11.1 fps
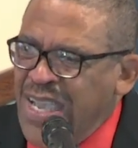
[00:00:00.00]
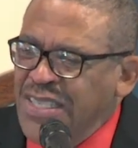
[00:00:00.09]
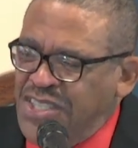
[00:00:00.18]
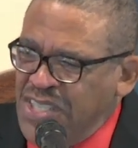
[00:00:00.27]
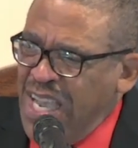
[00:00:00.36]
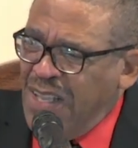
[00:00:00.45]

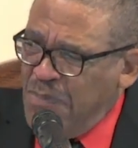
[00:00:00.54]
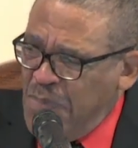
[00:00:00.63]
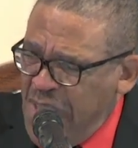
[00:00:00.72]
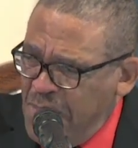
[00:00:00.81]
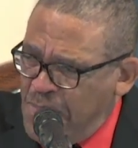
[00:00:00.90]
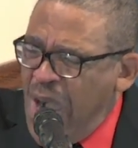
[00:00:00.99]
shall
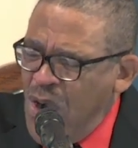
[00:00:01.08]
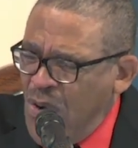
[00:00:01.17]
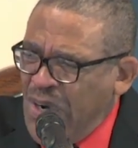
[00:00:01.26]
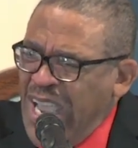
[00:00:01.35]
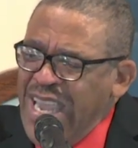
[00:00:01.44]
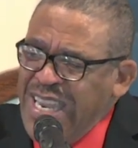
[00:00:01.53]
be
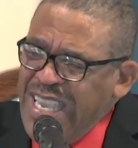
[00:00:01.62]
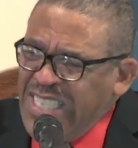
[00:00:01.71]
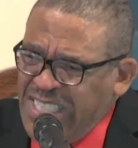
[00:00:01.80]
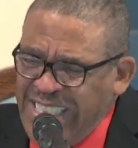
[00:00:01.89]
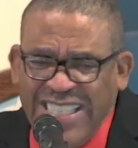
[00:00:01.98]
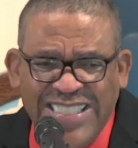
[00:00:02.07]
born, and he
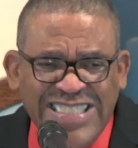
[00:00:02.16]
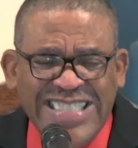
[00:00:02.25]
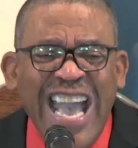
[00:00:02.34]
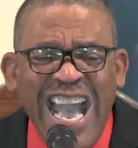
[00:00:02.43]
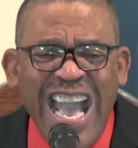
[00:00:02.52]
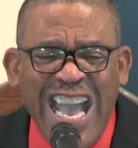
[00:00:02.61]
shall
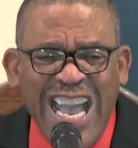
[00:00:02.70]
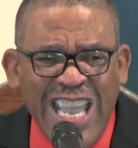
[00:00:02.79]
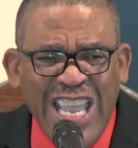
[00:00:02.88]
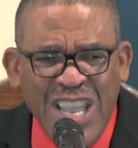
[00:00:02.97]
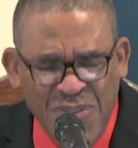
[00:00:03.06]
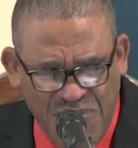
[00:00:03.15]
die
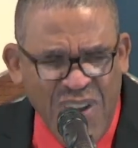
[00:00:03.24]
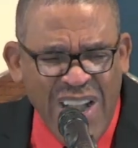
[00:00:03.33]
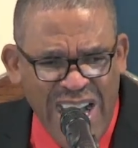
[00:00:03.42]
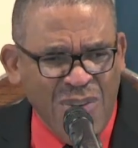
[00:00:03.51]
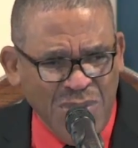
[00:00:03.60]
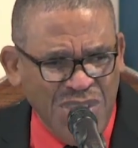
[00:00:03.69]
for
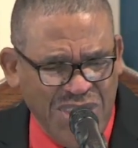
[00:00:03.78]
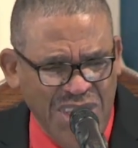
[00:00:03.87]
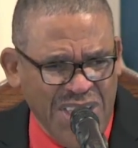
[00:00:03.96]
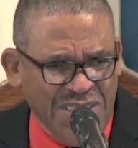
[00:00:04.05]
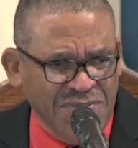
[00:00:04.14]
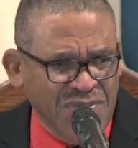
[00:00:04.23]
our
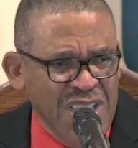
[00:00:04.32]
sin.